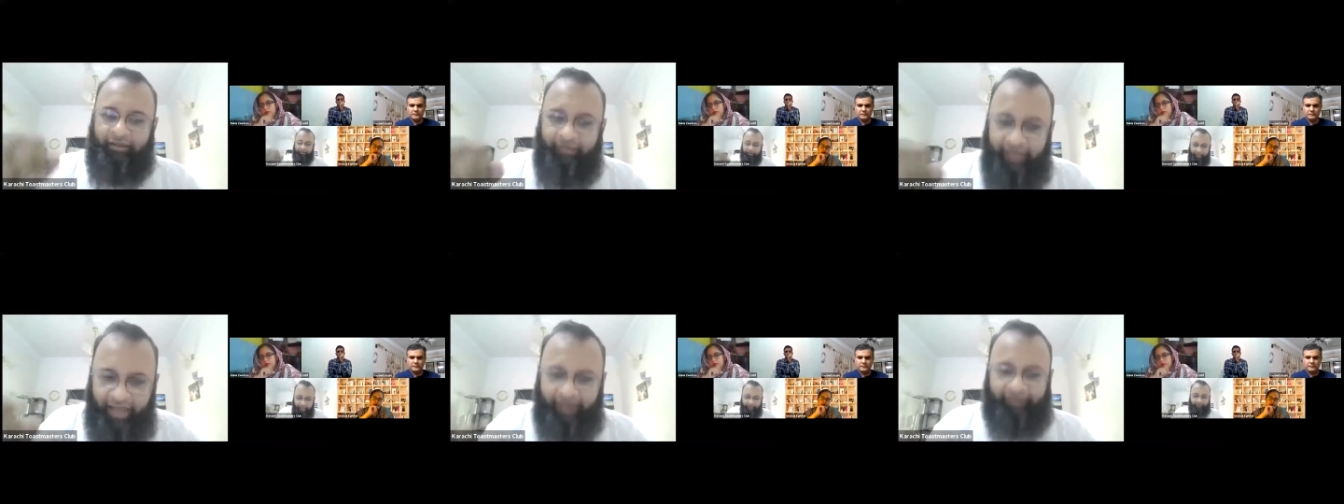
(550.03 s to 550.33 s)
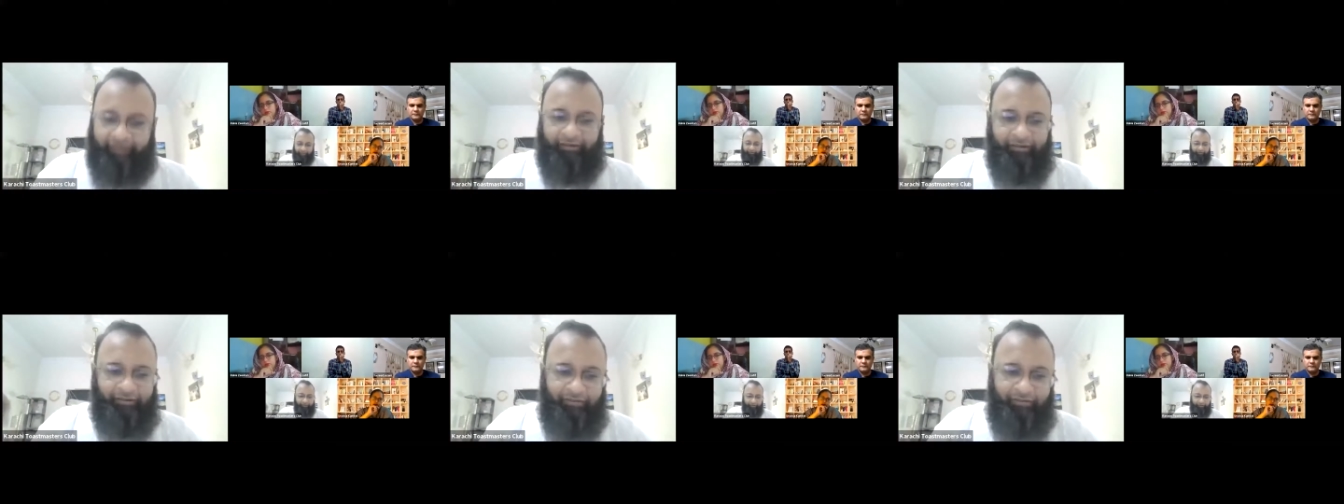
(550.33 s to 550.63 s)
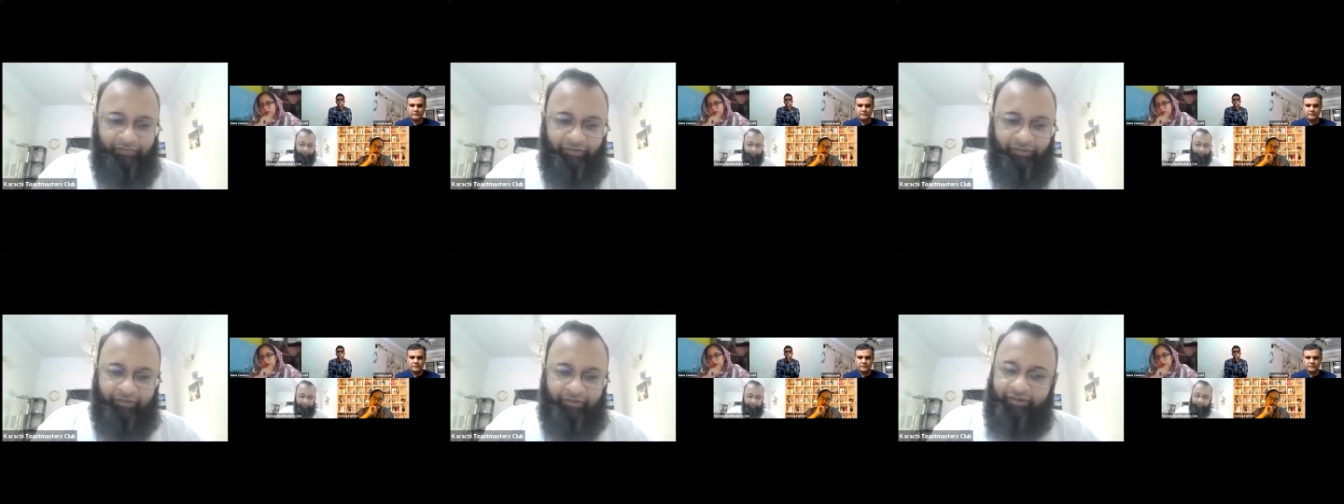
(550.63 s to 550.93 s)
that
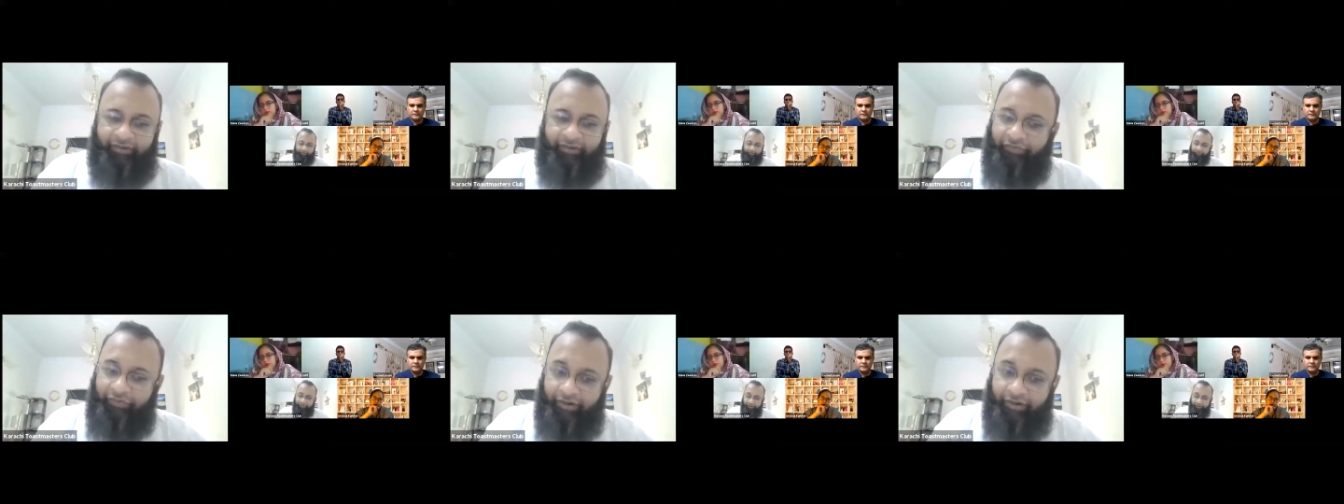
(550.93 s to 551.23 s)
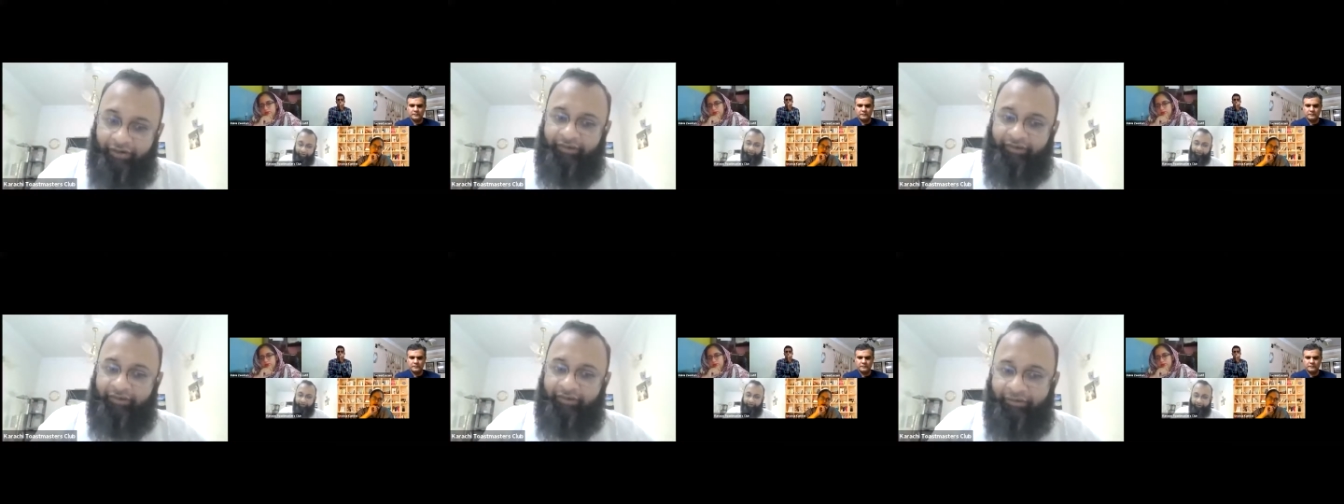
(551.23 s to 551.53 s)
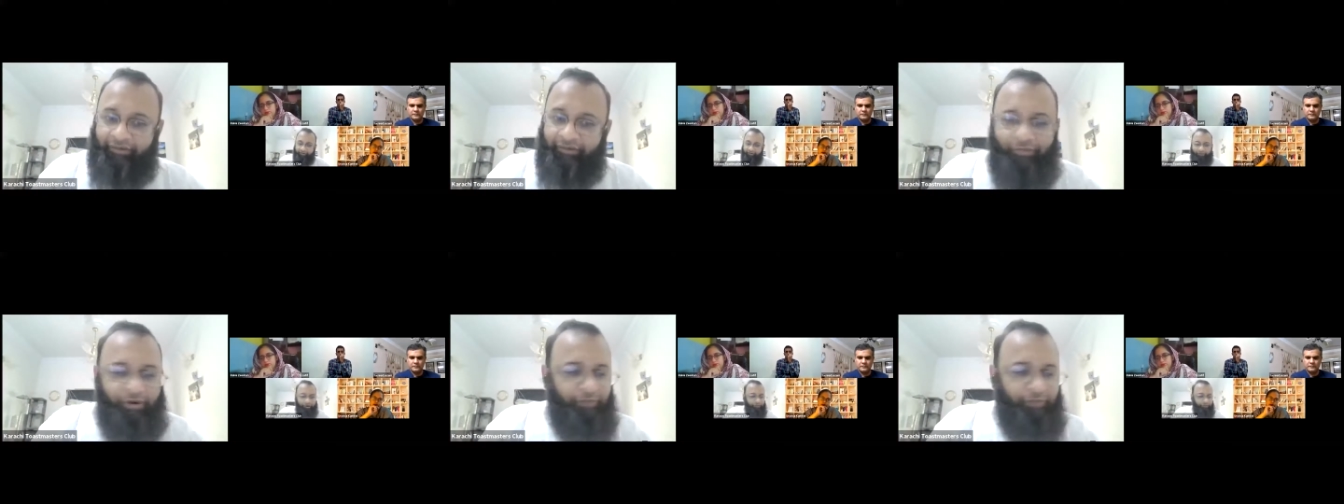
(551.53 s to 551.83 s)
was the worst
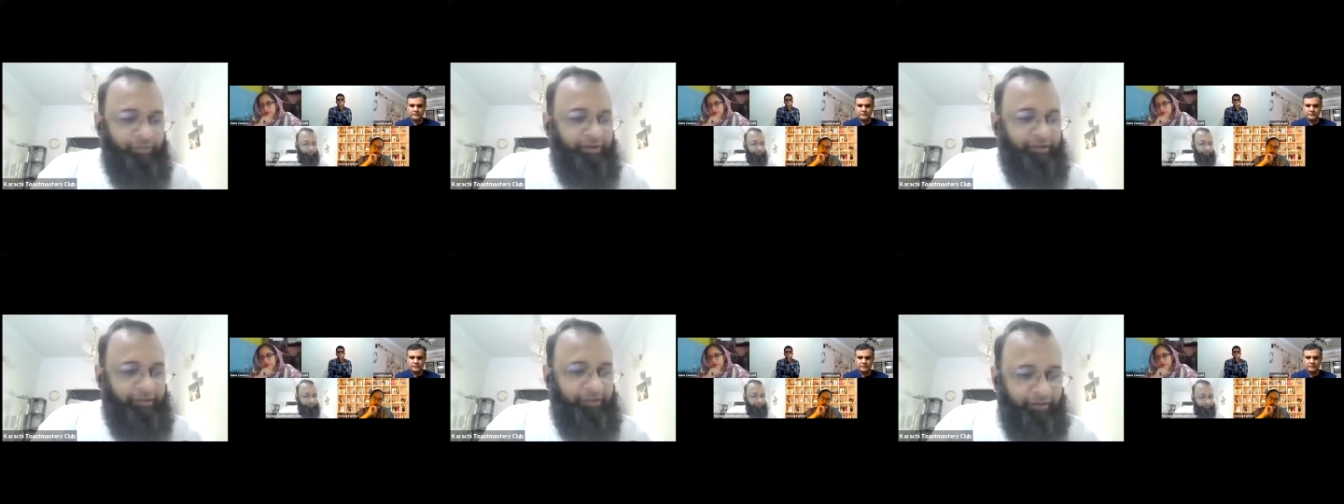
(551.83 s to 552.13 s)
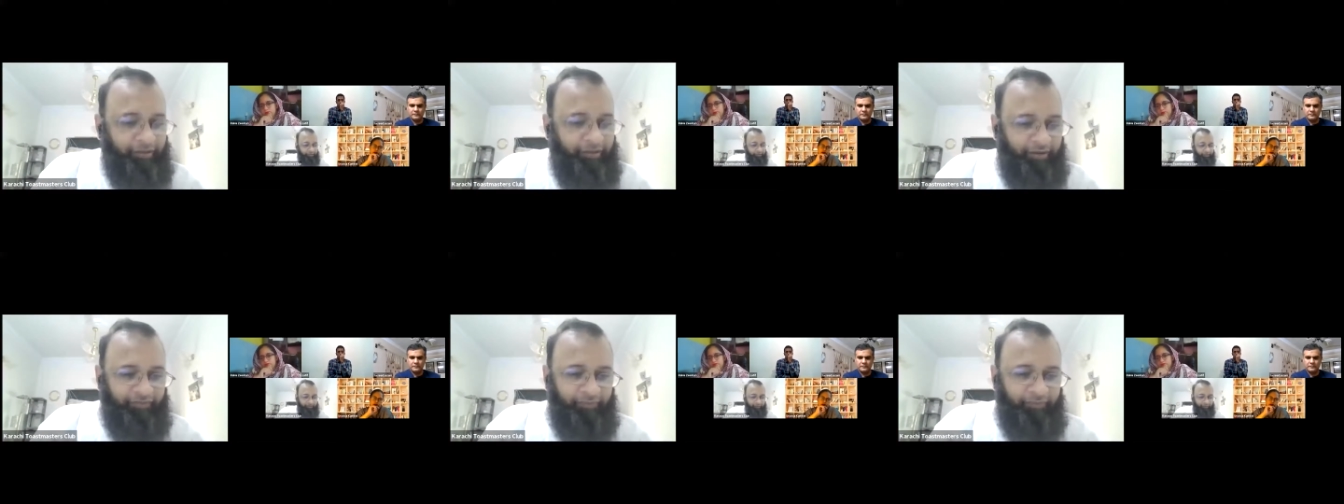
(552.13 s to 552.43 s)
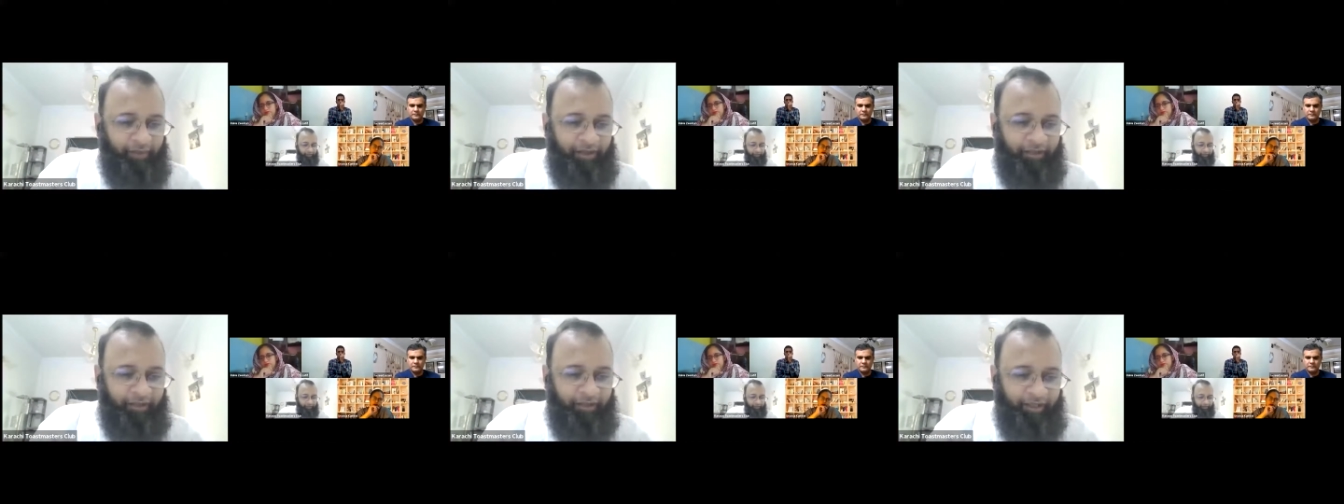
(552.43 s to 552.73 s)
moment of
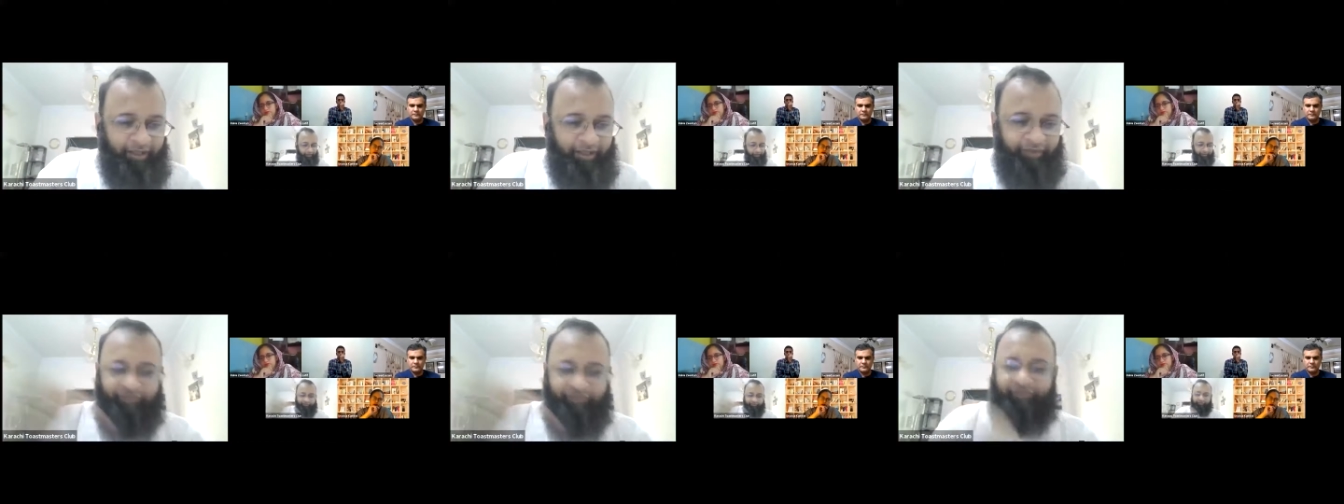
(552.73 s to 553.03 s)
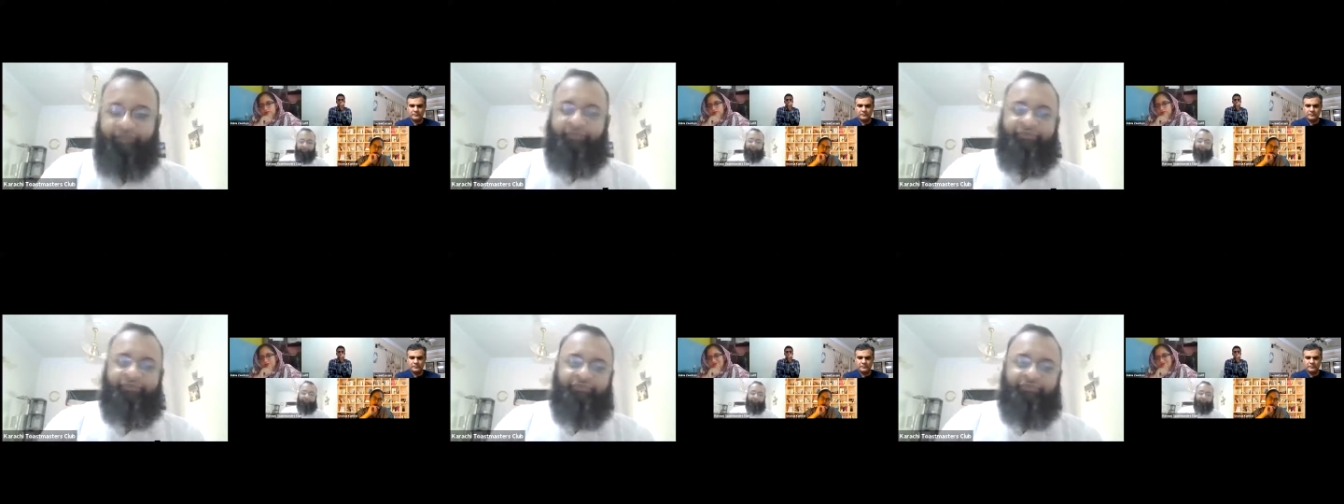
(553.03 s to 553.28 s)
my life.